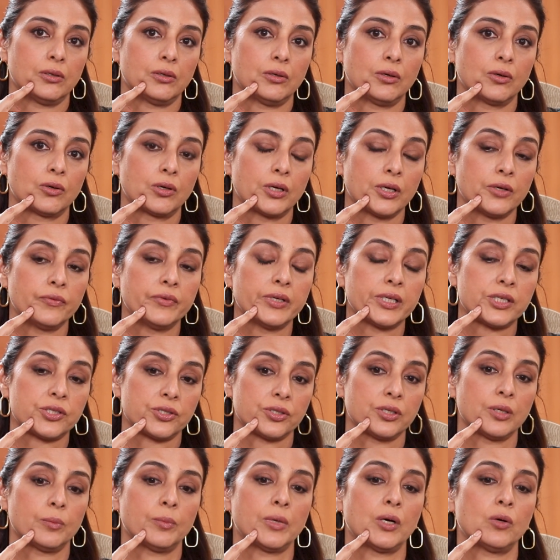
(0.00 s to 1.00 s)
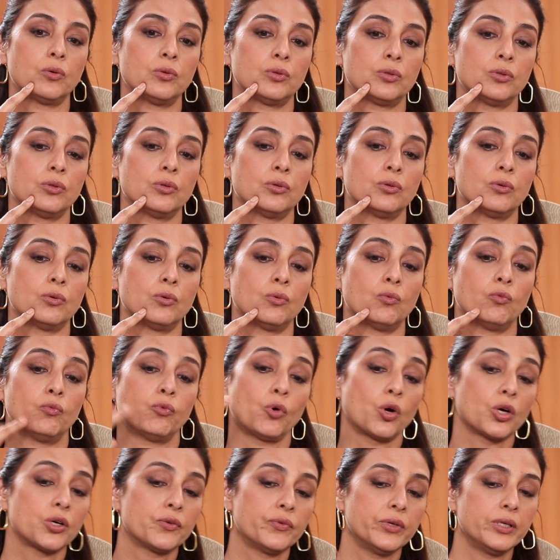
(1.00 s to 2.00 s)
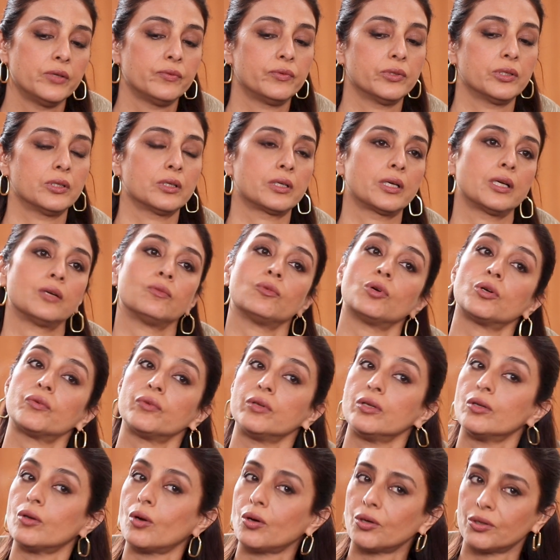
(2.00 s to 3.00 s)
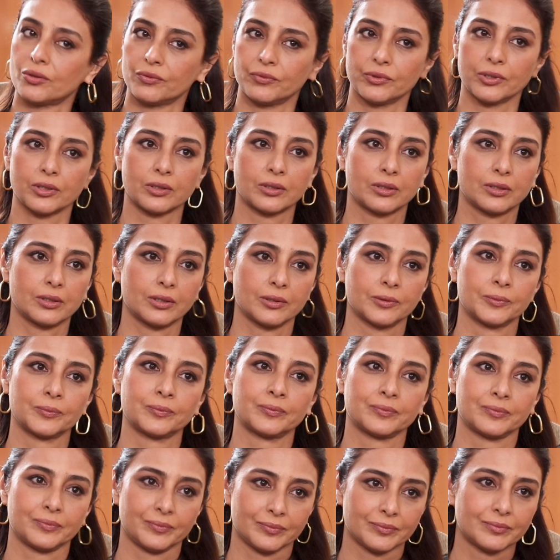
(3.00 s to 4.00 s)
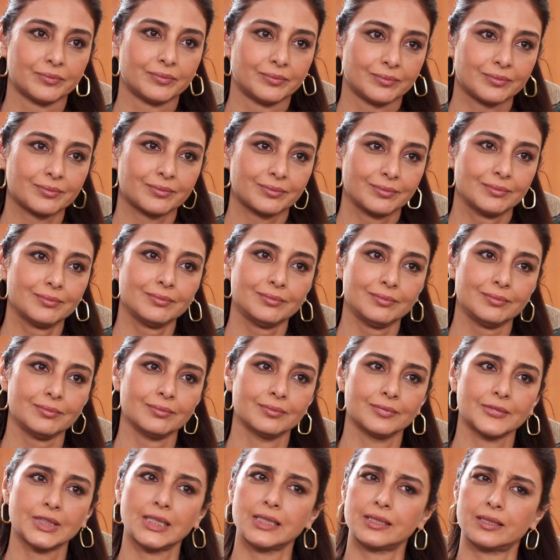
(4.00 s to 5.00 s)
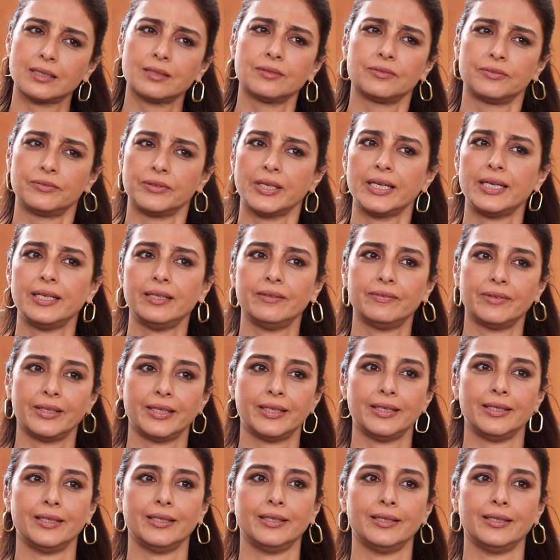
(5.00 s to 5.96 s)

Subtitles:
or conviction about what will work and what will not work, it's a very, very